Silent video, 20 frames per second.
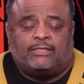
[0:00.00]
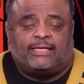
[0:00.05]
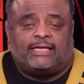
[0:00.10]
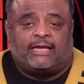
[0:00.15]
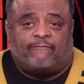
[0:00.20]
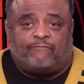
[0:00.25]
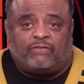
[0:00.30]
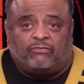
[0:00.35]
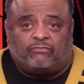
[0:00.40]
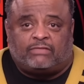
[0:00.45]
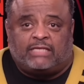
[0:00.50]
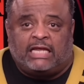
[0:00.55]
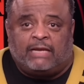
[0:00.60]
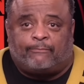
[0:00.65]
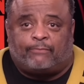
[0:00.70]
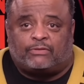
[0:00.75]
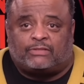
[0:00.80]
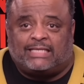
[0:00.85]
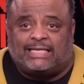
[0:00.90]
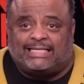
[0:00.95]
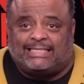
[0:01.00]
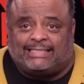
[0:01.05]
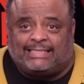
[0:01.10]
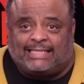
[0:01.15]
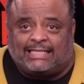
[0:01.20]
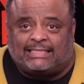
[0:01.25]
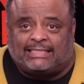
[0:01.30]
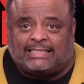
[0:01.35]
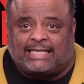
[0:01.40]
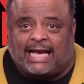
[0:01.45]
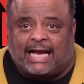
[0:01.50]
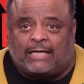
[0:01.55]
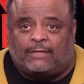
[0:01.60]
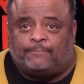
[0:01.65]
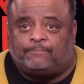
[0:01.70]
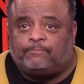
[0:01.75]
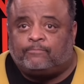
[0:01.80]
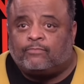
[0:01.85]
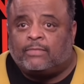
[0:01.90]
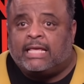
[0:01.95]
get a 15%
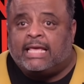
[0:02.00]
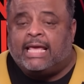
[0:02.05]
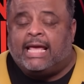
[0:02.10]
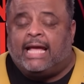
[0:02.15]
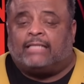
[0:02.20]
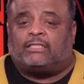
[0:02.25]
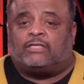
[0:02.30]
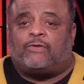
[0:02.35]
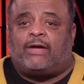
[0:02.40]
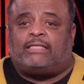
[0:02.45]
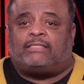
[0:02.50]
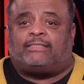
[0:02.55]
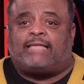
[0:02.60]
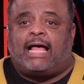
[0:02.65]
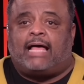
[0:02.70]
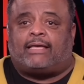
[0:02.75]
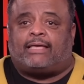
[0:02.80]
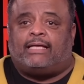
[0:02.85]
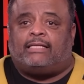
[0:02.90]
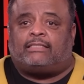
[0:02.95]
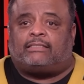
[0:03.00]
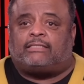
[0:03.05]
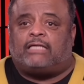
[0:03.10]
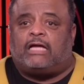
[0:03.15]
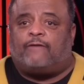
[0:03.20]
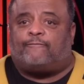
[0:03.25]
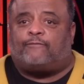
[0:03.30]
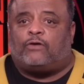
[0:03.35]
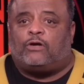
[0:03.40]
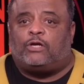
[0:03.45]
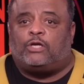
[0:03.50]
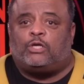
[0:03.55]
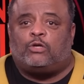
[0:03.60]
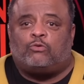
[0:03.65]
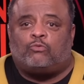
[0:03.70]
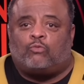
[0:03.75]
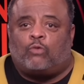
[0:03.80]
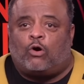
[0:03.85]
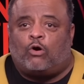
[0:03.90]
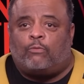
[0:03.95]
discount. It's a great stocking stuffer.
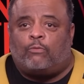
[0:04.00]
You won't